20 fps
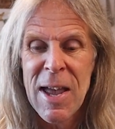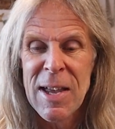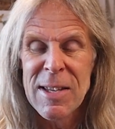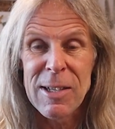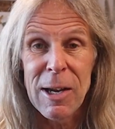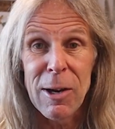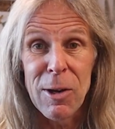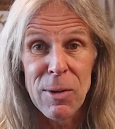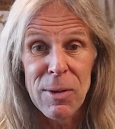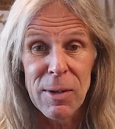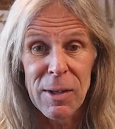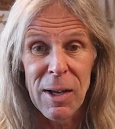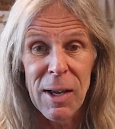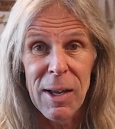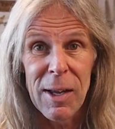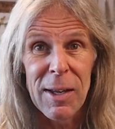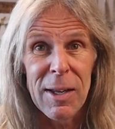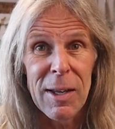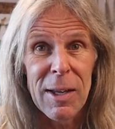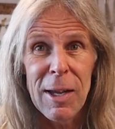So
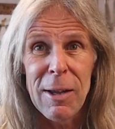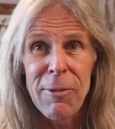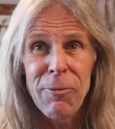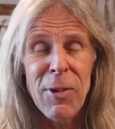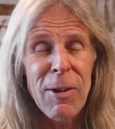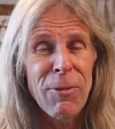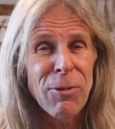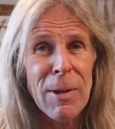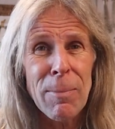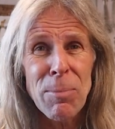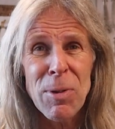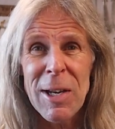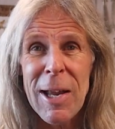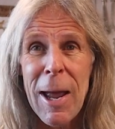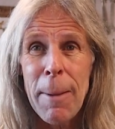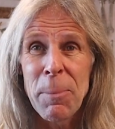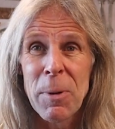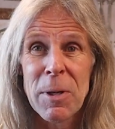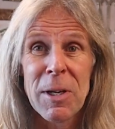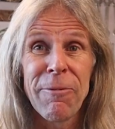if something
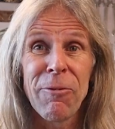happened,